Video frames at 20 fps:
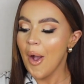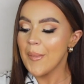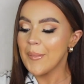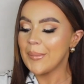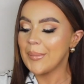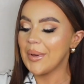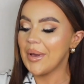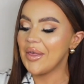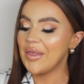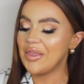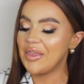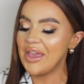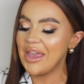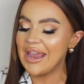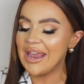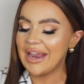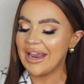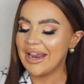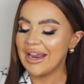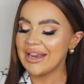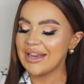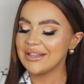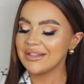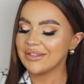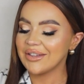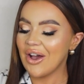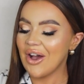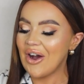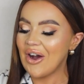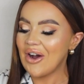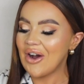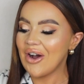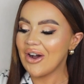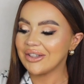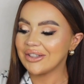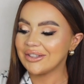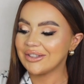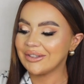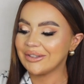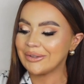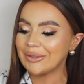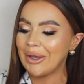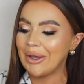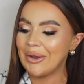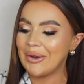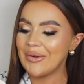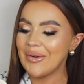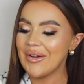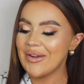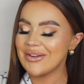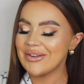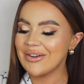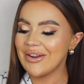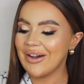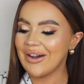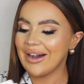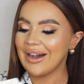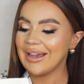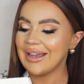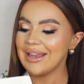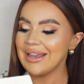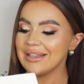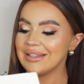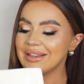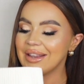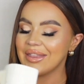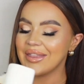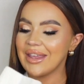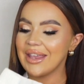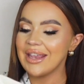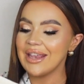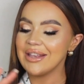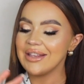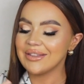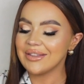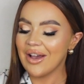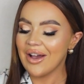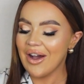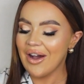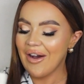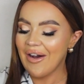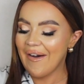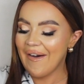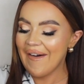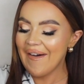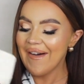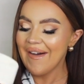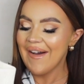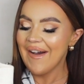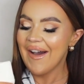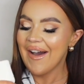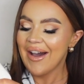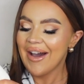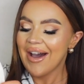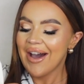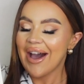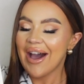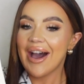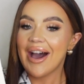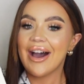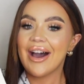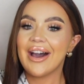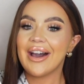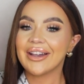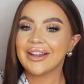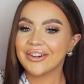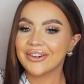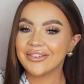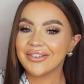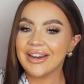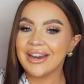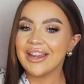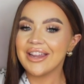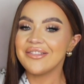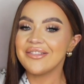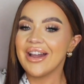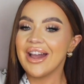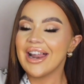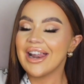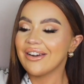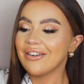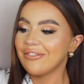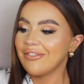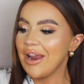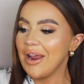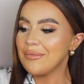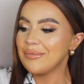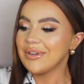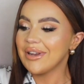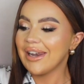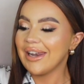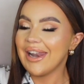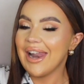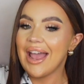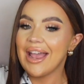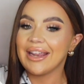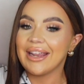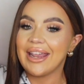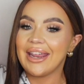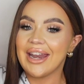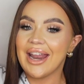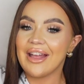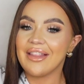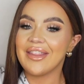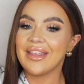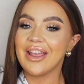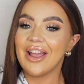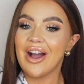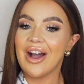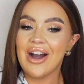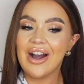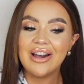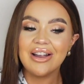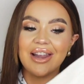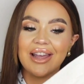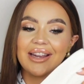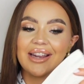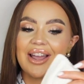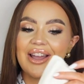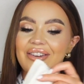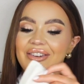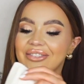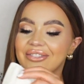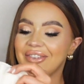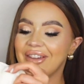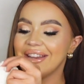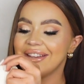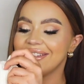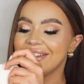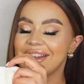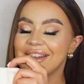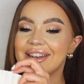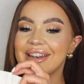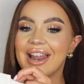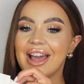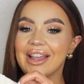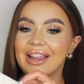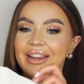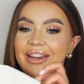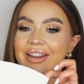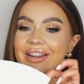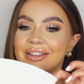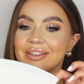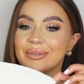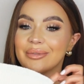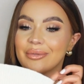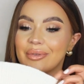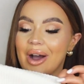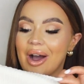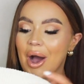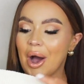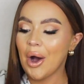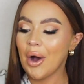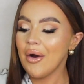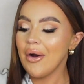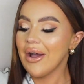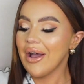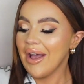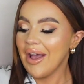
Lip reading: But these are so nice. These are cream ribbed legging, and they are like a fitted legging as well.